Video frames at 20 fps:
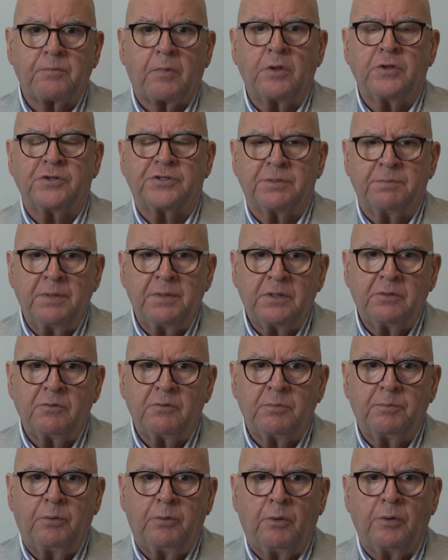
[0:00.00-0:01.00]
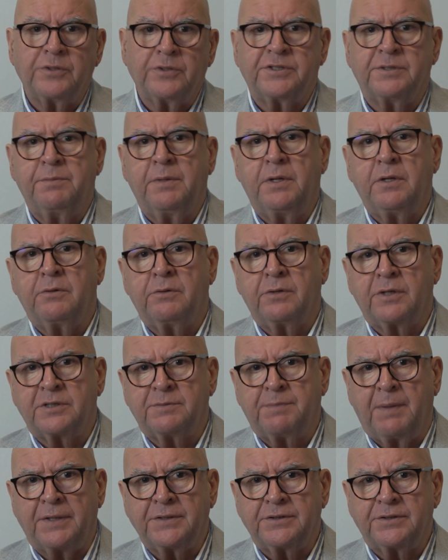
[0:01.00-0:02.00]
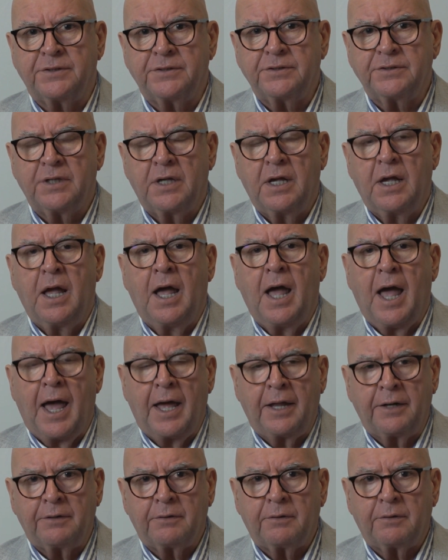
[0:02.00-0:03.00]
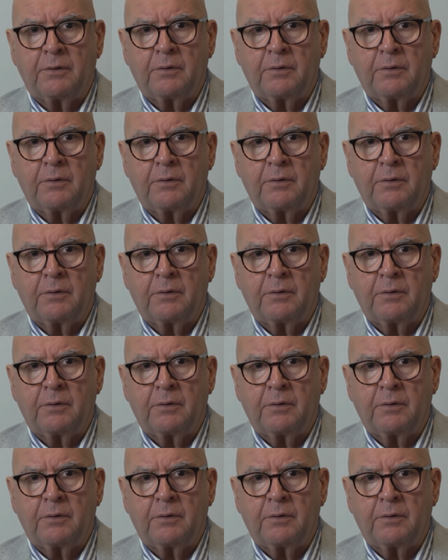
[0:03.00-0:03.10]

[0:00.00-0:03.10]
You submit the report, submit your expenses, and